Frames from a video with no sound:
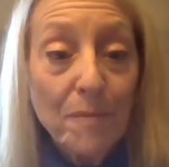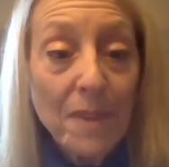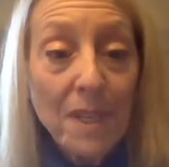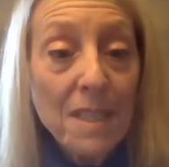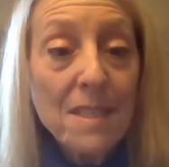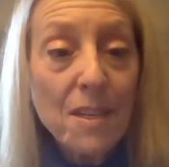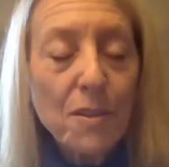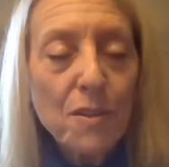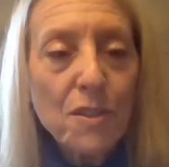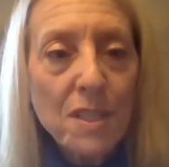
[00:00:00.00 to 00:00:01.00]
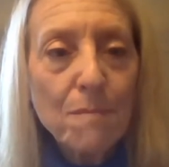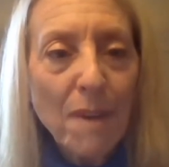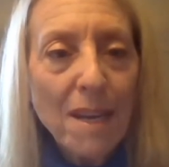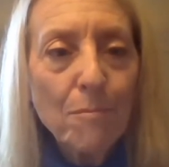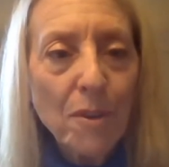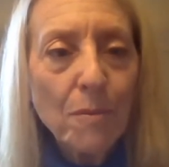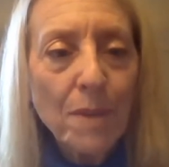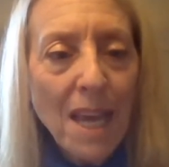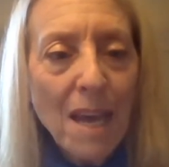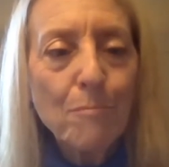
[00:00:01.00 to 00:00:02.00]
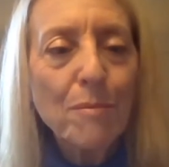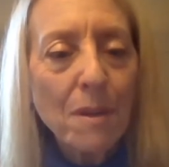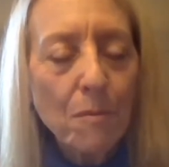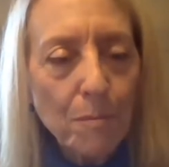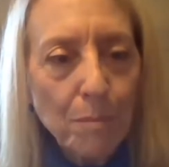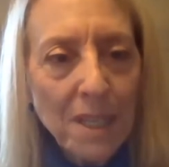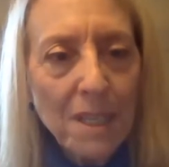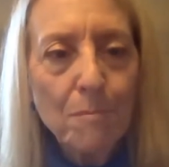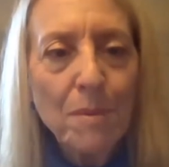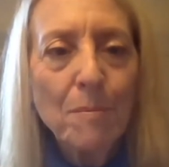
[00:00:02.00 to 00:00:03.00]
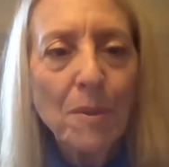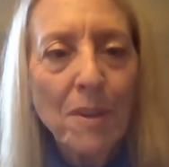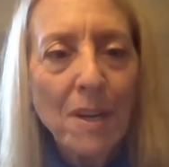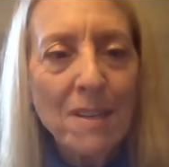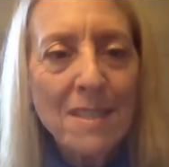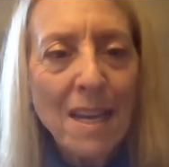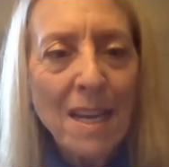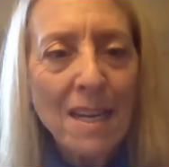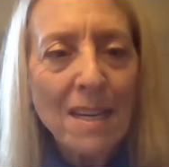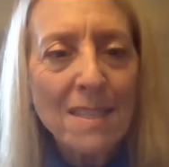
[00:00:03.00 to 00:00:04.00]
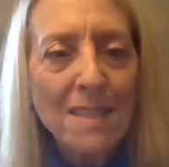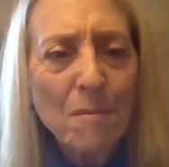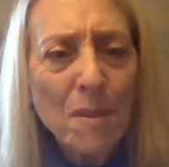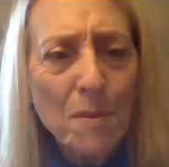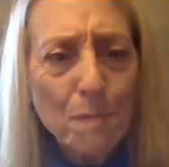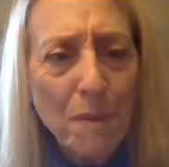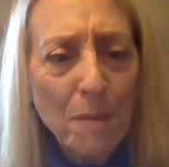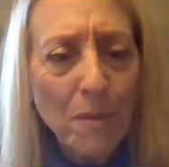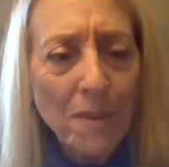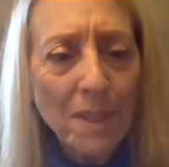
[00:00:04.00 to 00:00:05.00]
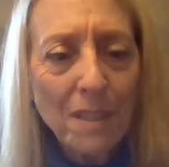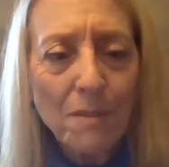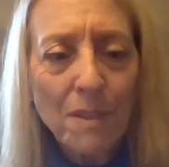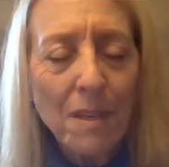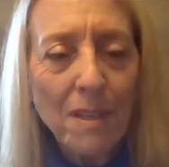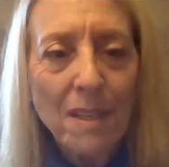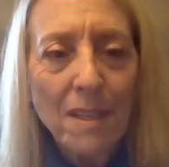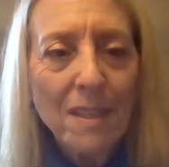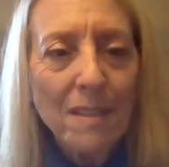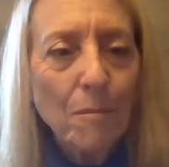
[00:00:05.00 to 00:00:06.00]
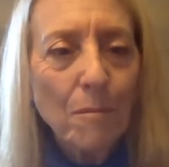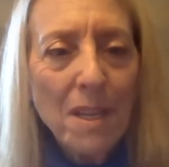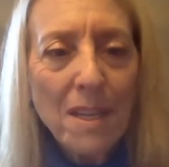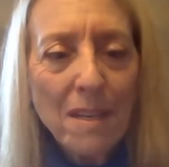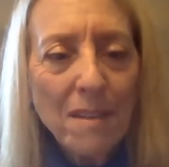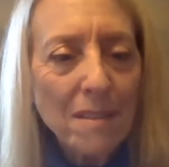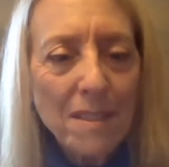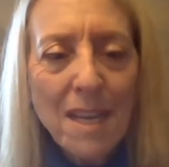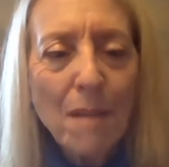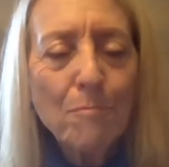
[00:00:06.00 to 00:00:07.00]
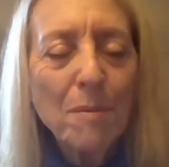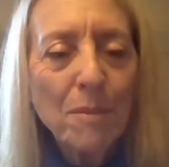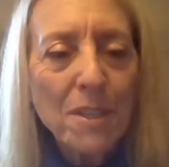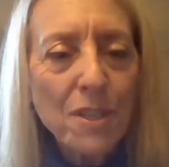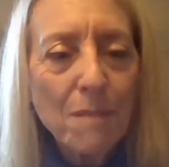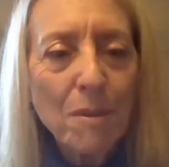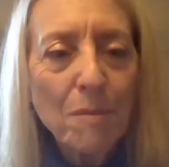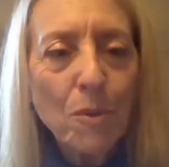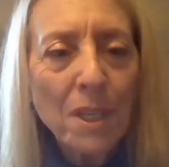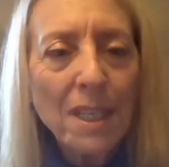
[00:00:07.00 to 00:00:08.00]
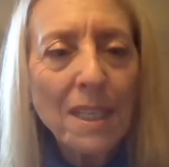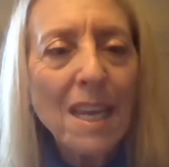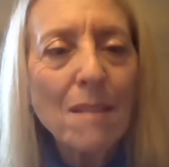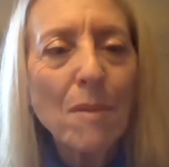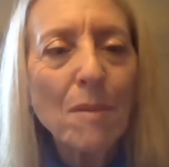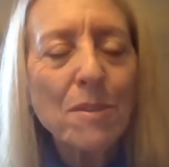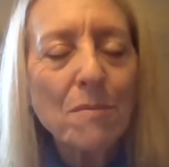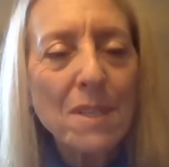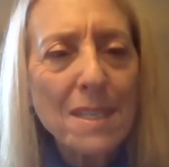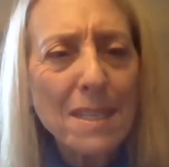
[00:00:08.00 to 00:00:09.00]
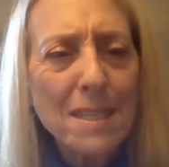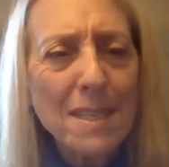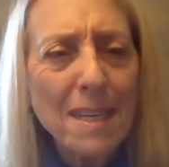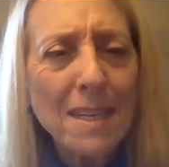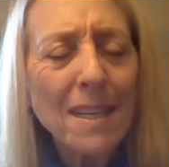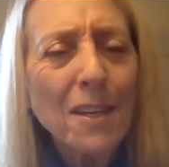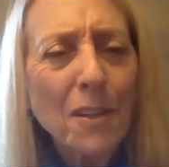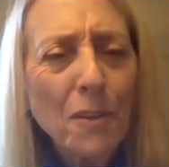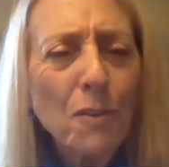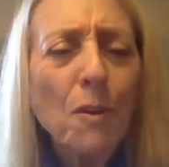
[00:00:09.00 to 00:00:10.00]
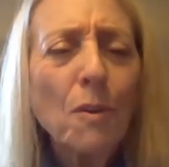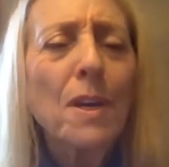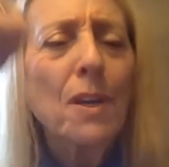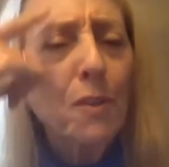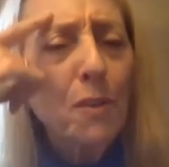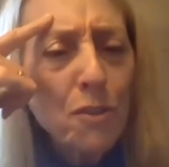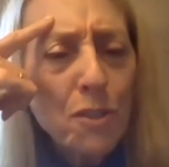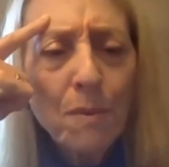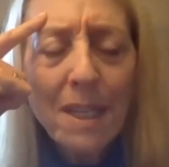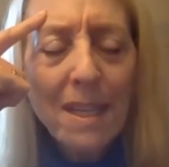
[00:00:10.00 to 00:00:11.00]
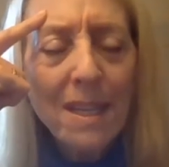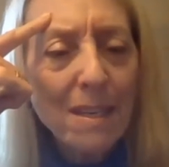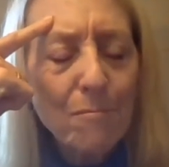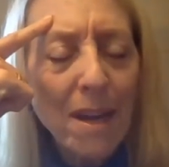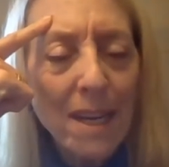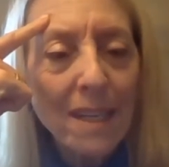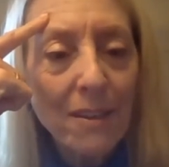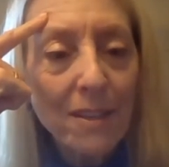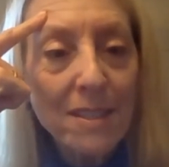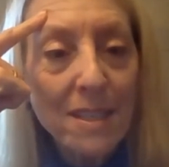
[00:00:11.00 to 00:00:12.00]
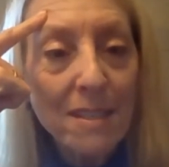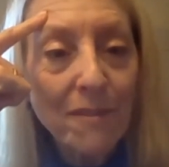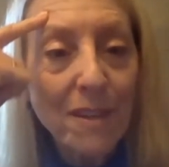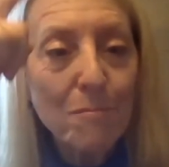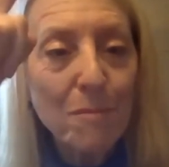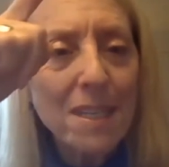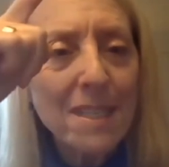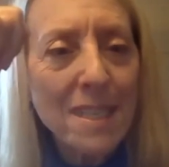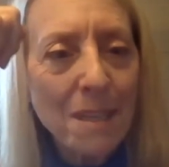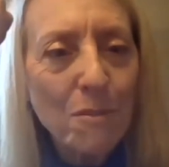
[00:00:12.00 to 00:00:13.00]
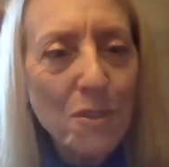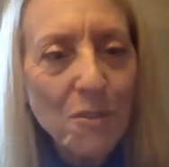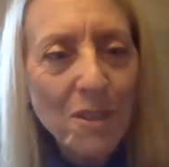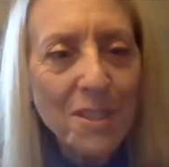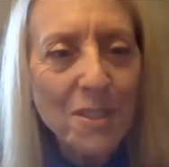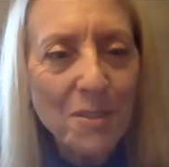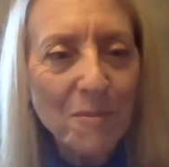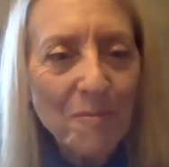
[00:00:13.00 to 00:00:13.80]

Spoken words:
The institutions might have been doing that, but there were plenty of people on our side. And some of those people, including one of the top people at JP Morgan, came up to us and said, you know, you should really think about a guarantee fund, because think what you could do.